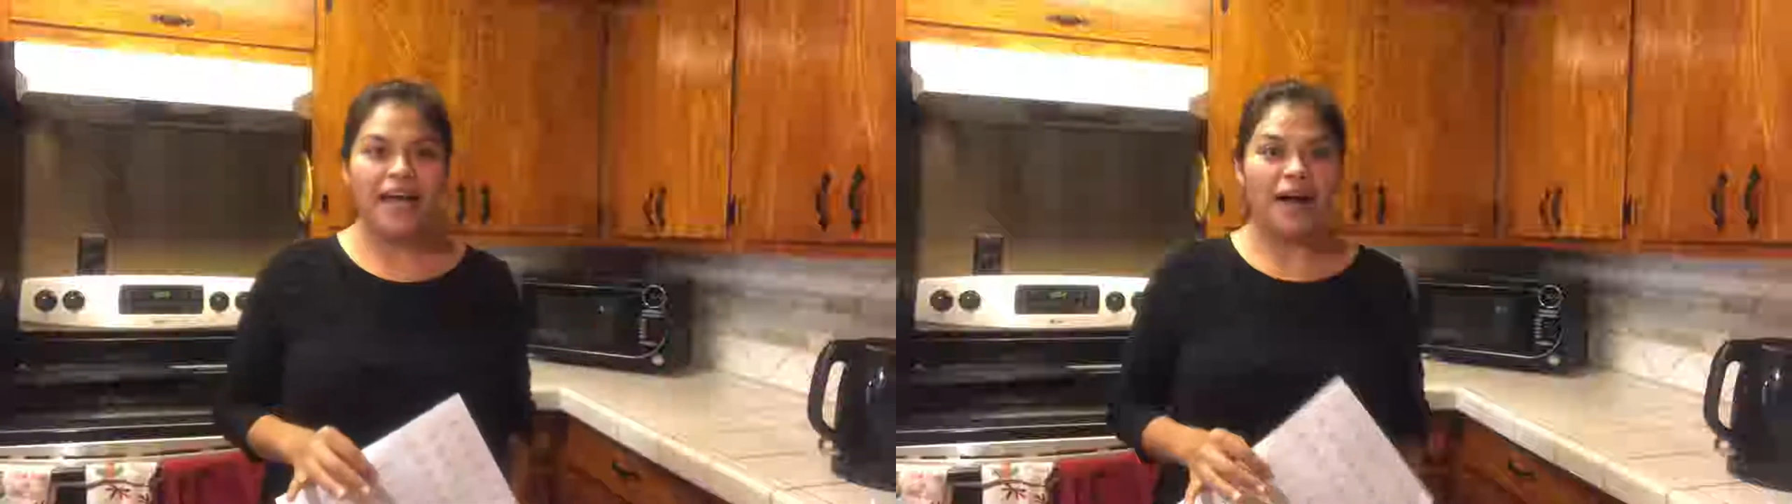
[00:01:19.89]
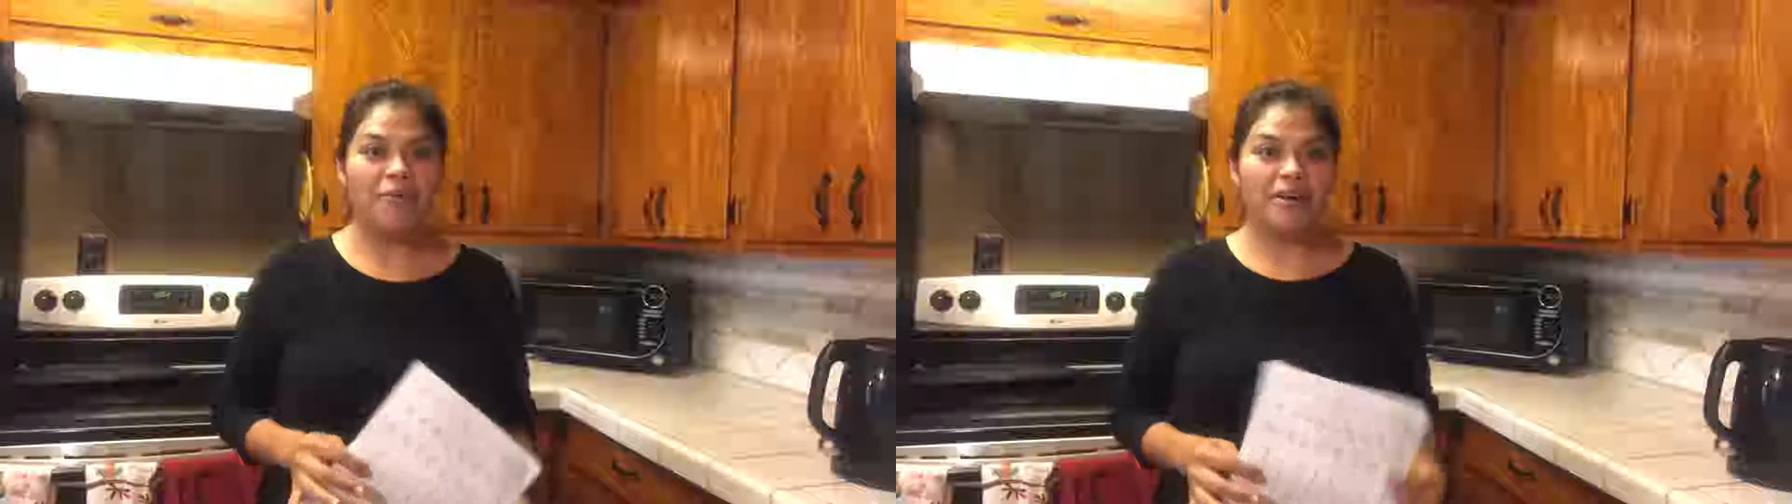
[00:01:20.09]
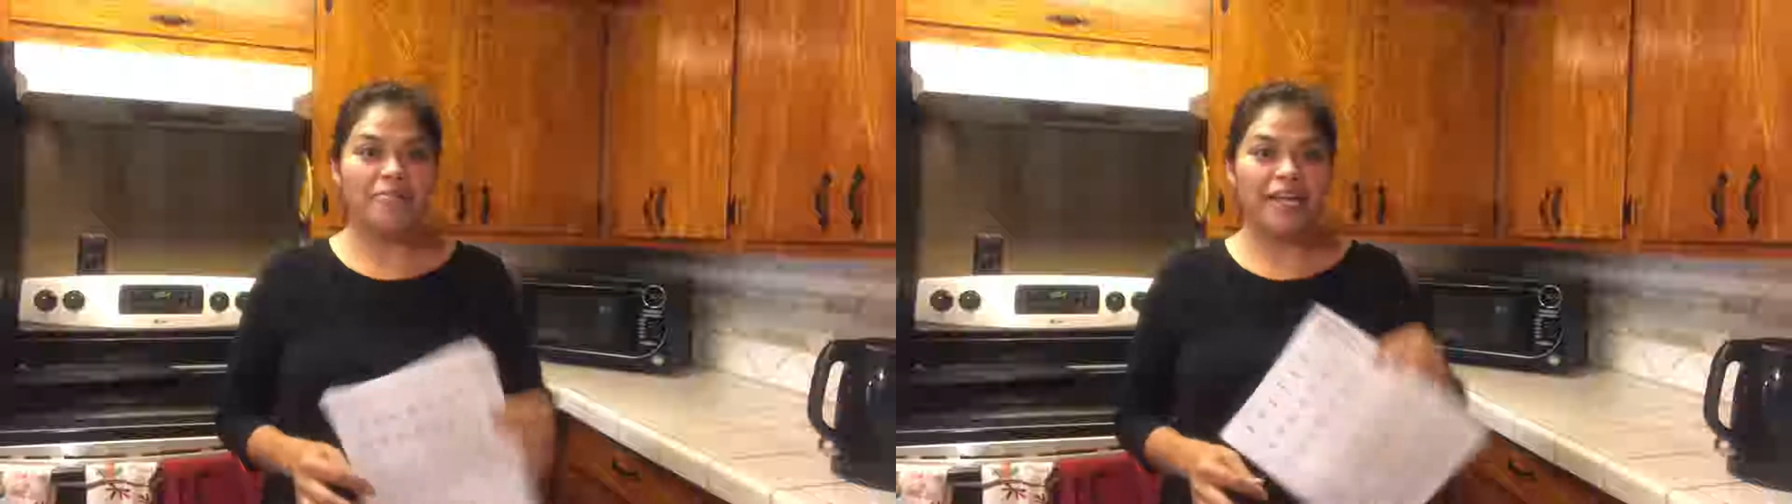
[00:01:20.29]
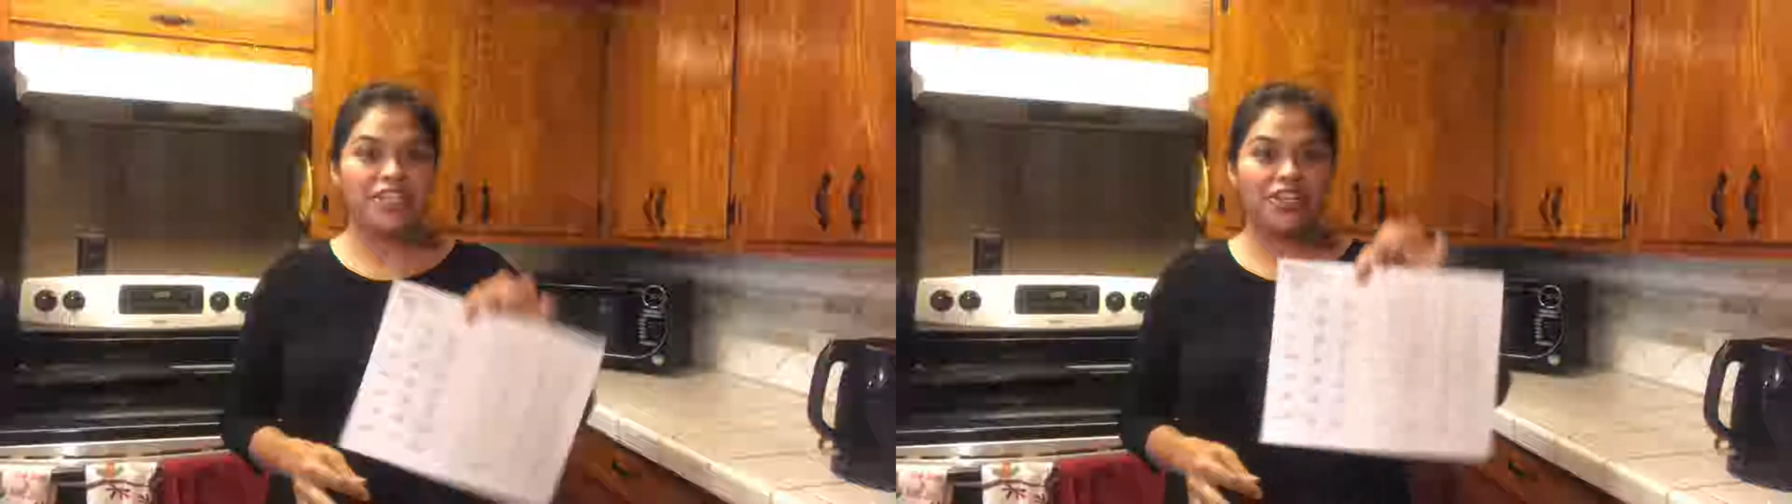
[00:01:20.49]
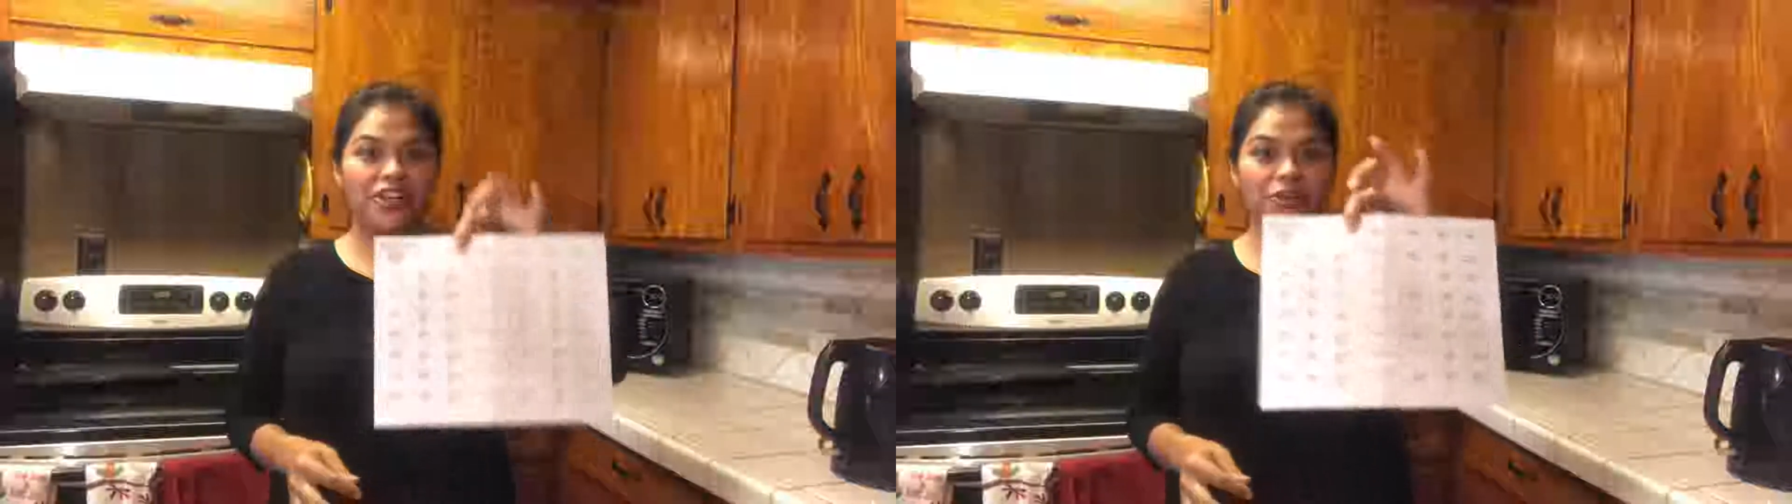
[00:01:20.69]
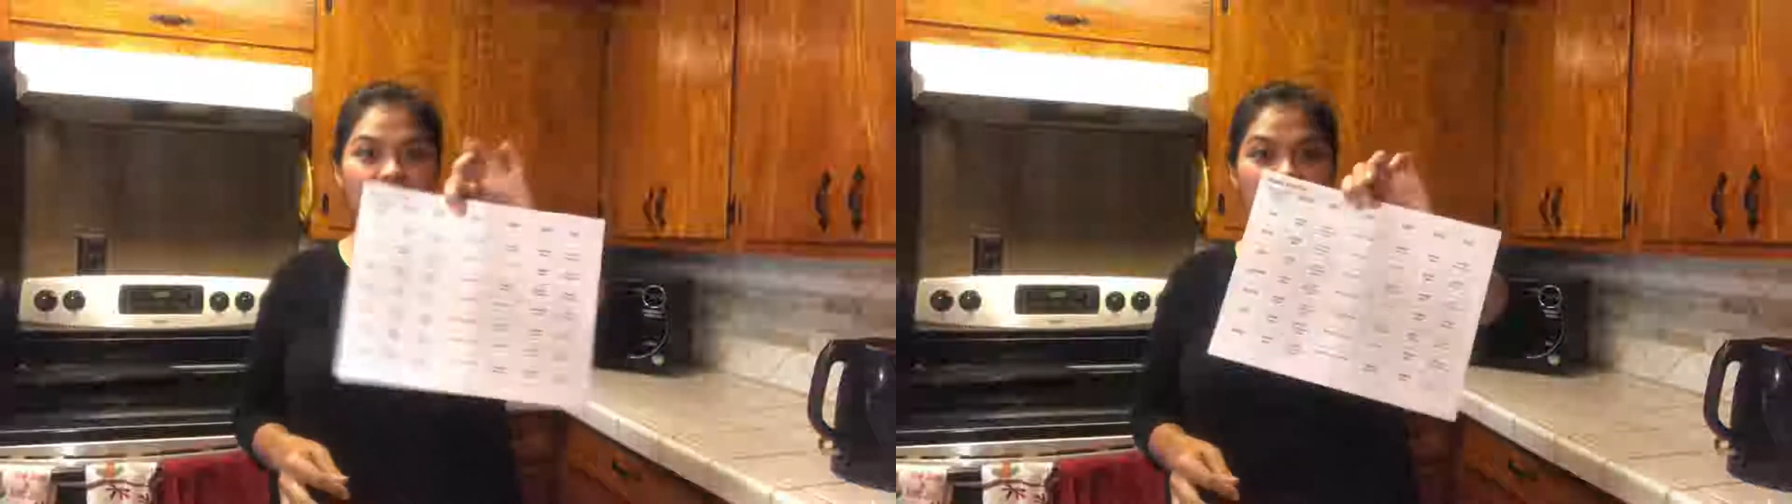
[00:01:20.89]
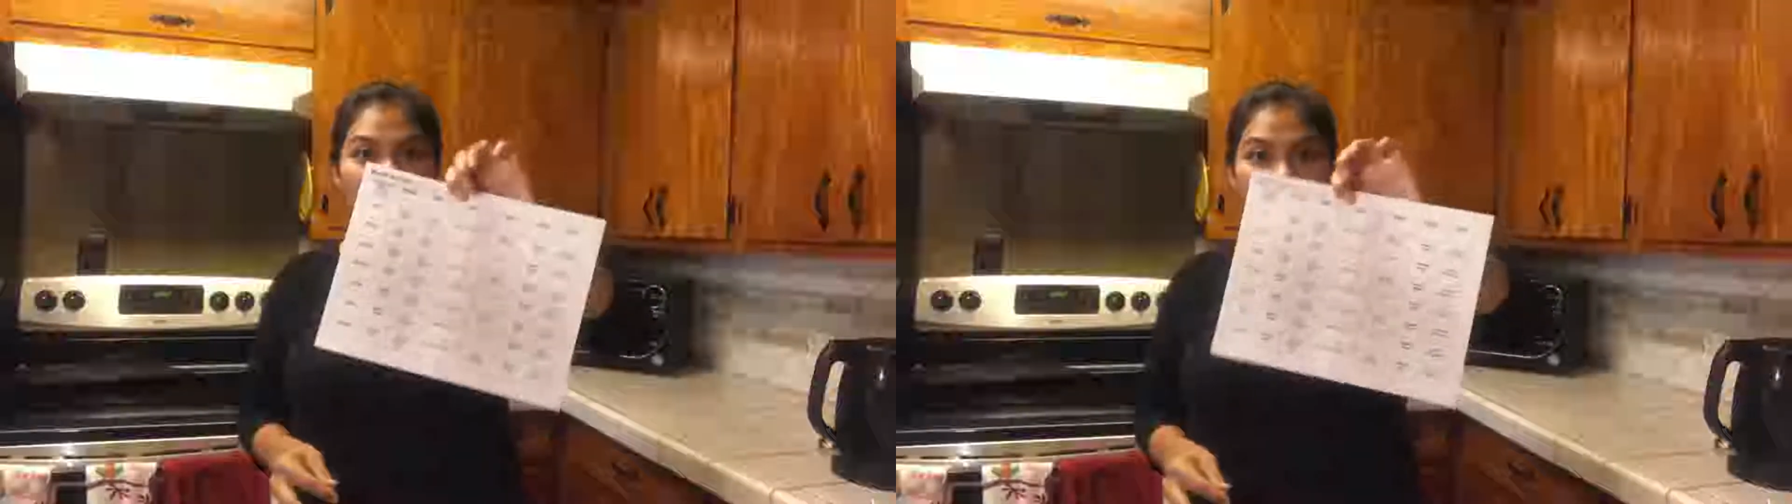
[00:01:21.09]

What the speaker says: I want to make sure you have